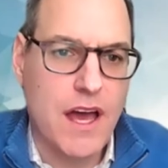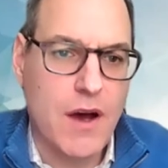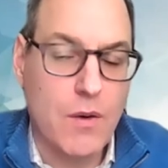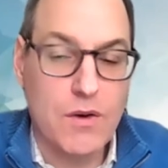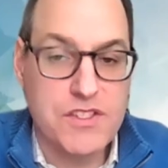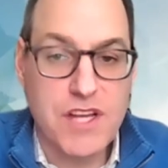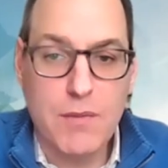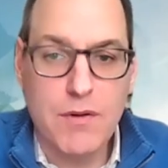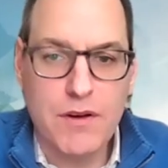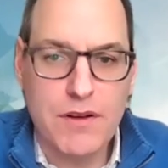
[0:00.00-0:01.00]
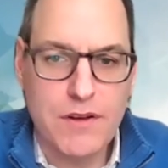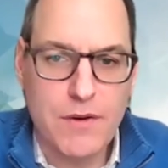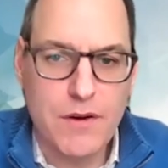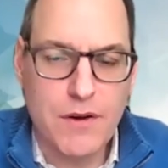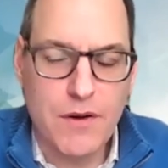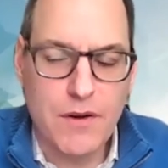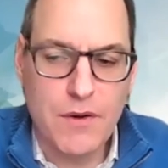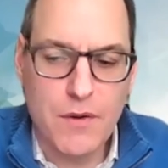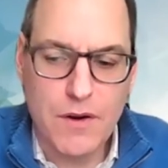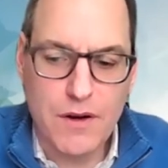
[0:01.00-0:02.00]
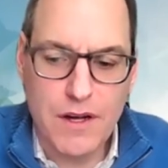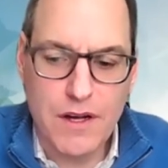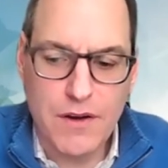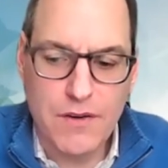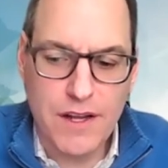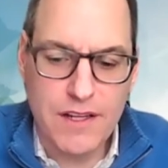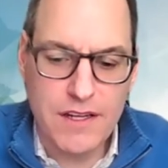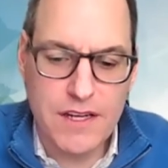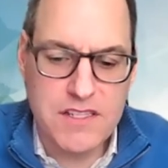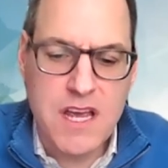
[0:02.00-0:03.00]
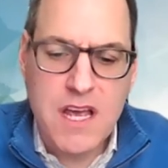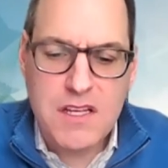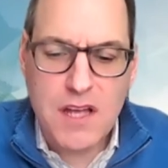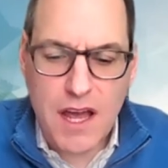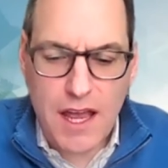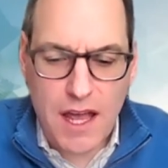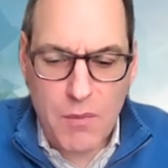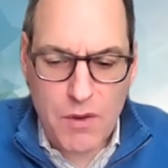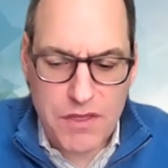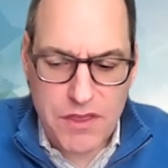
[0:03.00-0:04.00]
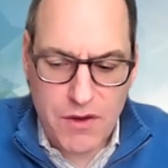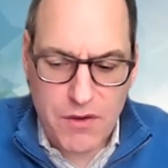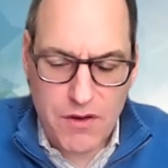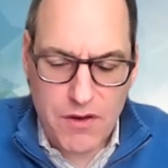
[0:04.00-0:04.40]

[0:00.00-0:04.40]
or Shelburne or Antigonish. I'm with you.